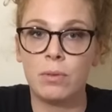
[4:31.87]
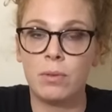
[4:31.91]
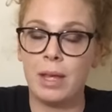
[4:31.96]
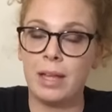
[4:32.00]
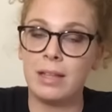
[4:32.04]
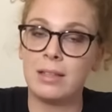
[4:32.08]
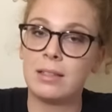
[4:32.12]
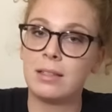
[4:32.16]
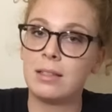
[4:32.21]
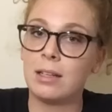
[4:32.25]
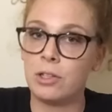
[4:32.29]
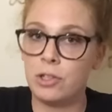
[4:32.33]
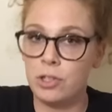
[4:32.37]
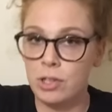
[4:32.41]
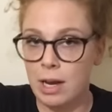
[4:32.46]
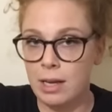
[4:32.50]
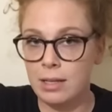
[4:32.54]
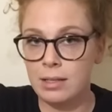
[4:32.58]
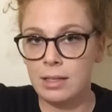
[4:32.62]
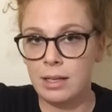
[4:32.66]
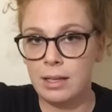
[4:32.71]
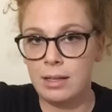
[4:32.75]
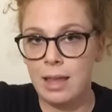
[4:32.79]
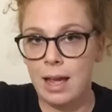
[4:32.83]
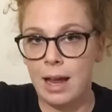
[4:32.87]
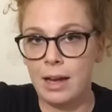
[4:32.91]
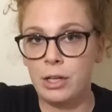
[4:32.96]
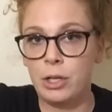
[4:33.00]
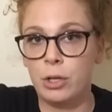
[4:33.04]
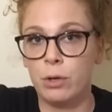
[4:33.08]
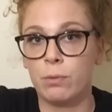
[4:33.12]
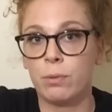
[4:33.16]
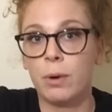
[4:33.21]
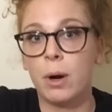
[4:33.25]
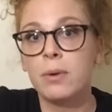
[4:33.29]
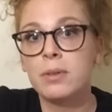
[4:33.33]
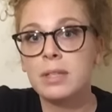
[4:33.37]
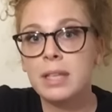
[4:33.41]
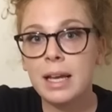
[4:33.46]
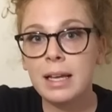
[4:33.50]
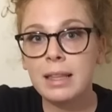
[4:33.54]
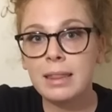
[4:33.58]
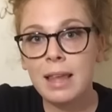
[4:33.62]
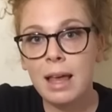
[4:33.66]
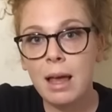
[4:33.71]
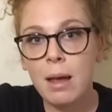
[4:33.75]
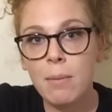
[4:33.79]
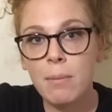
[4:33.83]
it's suggested that you
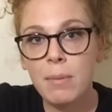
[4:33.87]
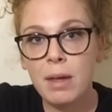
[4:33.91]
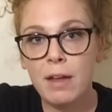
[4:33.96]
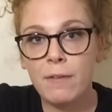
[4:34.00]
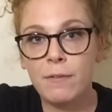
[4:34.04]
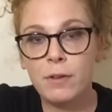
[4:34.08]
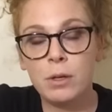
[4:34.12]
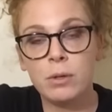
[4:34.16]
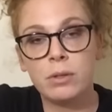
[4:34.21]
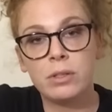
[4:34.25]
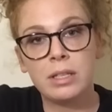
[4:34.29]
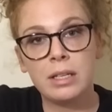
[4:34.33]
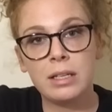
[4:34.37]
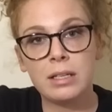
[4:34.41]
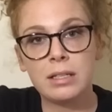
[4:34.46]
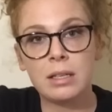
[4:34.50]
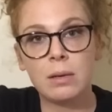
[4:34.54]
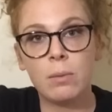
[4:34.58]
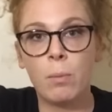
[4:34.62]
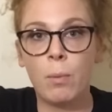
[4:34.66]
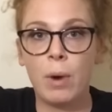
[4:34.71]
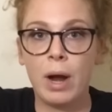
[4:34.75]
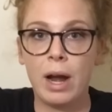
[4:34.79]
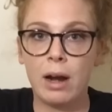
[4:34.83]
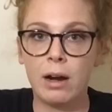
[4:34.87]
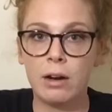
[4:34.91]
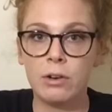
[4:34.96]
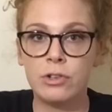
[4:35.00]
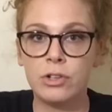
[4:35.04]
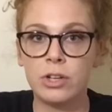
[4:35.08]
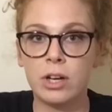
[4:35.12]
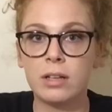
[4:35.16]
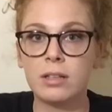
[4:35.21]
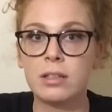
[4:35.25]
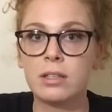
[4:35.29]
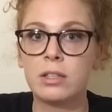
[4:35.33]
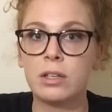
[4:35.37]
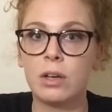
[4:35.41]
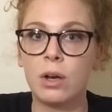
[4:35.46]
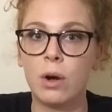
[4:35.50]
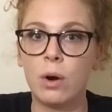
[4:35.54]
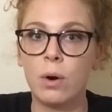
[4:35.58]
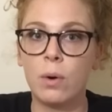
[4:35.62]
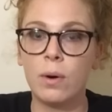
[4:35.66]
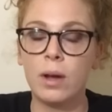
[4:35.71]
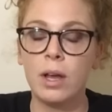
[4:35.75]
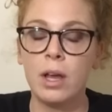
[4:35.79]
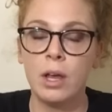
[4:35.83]
rotate them if you see some wear, just
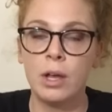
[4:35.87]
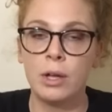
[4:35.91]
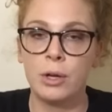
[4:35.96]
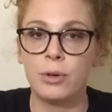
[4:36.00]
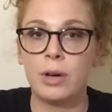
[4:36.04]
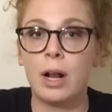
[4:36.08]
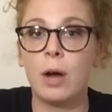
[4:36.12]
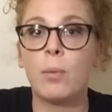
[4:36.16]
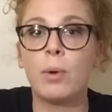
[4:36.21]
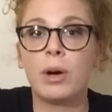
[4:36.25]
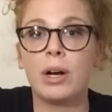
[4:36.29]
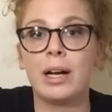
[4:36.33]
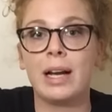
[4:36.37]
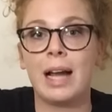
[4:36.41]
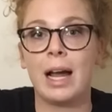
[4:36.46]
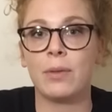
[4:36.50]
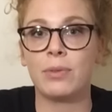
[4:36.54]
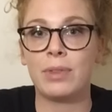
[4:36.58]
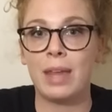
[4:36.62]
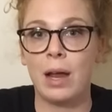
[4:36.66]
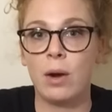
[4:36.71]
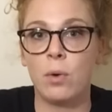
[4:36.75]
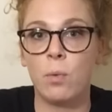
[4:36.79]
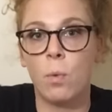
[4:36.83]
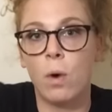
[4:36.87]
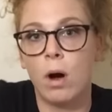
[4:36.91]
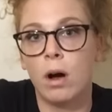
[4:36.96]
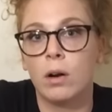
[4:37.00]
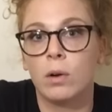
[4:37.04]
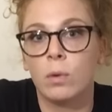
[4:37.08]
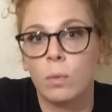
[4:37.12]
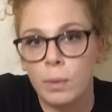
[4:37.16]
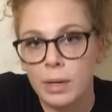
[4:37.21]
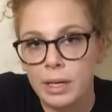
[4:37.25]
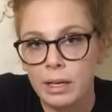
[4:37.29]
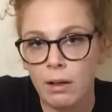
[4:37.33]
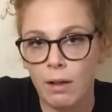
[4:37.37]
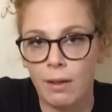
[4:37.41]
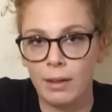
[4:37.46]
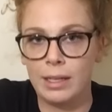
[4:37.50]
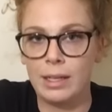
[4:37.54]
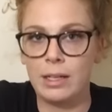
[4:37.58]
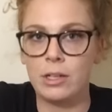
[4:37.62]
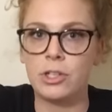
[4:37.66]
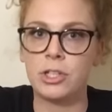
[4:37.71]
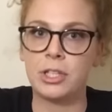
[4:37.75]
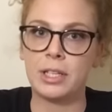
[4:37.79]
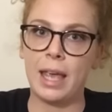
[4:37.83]
so you're not wearing out that one wheel on
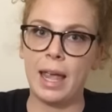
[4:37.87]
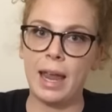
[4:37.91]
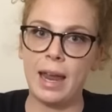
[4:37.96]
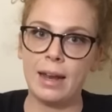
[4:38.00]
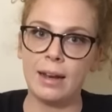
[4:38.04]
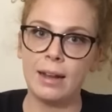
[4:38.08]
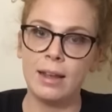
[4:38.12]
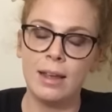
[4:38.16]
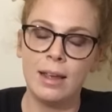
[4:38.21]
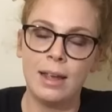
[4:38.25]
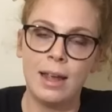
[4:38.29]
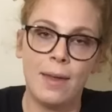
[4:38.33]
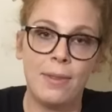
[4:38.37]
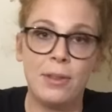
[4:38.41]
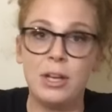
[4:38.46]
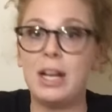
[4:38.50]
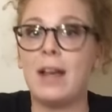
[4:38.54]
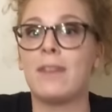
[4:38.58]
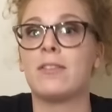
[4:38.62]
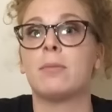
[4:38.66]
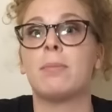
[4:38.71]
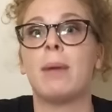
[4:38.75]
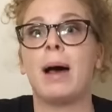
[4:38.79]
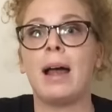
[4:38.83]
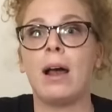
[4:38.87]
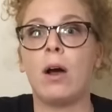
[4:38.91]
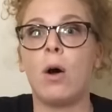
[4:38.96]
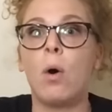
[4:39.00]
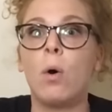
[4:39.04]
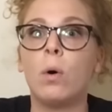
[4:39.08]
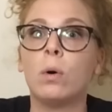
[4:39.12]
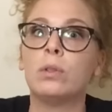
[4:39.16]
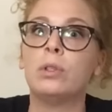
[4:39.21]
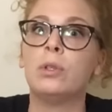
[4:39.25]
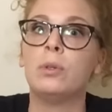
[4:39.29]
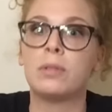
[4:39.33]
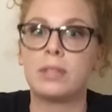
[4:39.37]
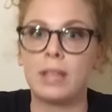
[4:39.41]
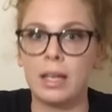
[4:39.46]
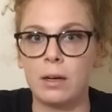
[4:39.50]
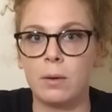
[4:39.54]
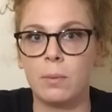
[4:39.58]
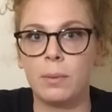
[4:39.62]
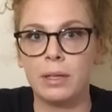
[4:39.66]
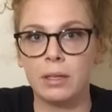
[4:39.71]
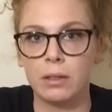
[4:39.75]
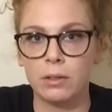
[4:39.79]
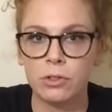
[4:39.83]
each skate, and then you have to buy a whole new set
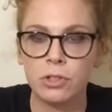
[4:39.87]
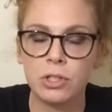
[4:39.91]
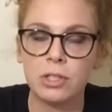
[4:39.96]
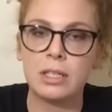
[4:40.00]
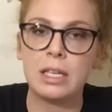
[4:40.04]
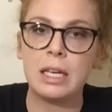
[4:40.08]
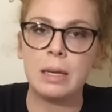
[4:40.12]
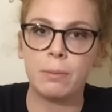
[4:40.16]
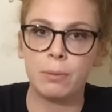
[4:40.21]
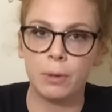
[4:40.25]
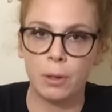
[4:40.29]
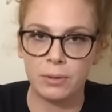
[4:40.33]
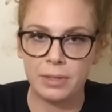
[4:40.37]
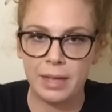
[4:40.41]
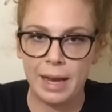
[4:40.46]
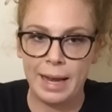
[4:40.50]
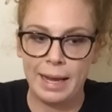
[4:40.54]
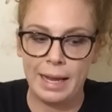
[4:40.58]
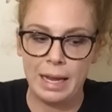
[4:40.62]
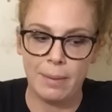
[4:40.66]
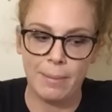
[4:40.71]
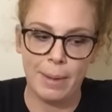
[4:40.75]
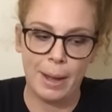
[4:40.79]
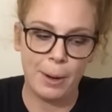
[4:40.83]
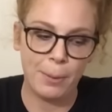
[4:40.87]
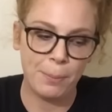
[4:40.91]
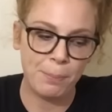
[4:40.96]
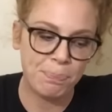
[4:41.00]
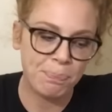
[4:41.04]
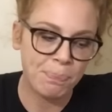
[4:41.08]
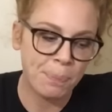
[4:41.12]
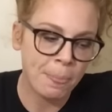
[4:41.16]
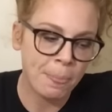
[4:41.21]
of wheels. Just keep rotating them out.